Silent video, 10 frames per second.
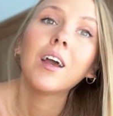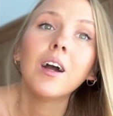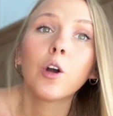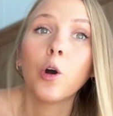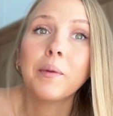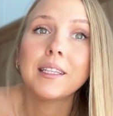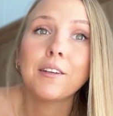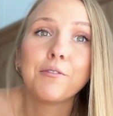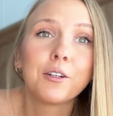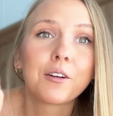Comment
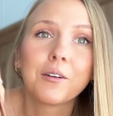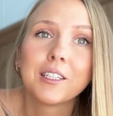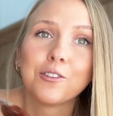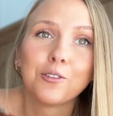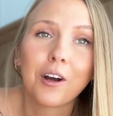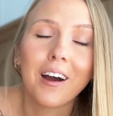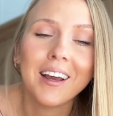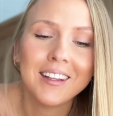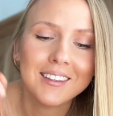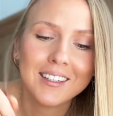if you're going to try
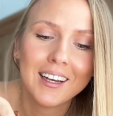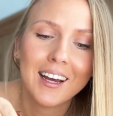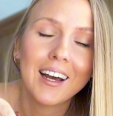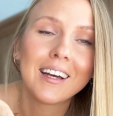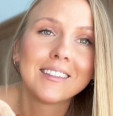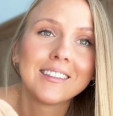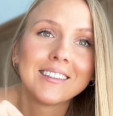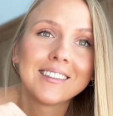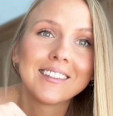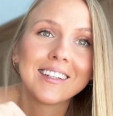it,
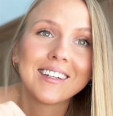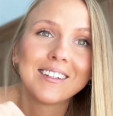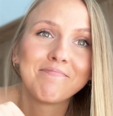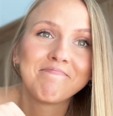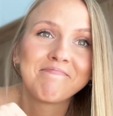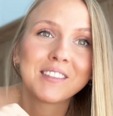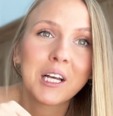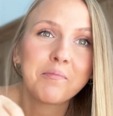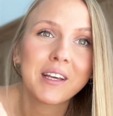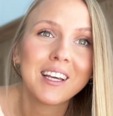and
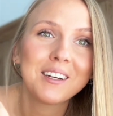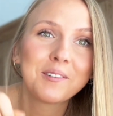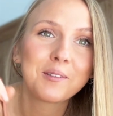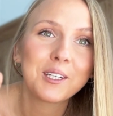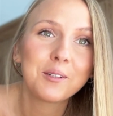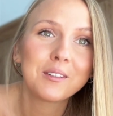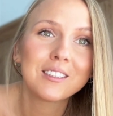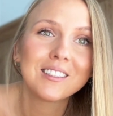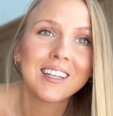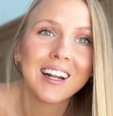tell me what do you want
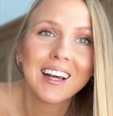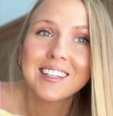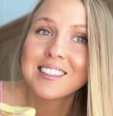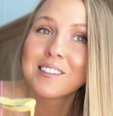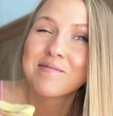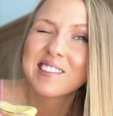to see next.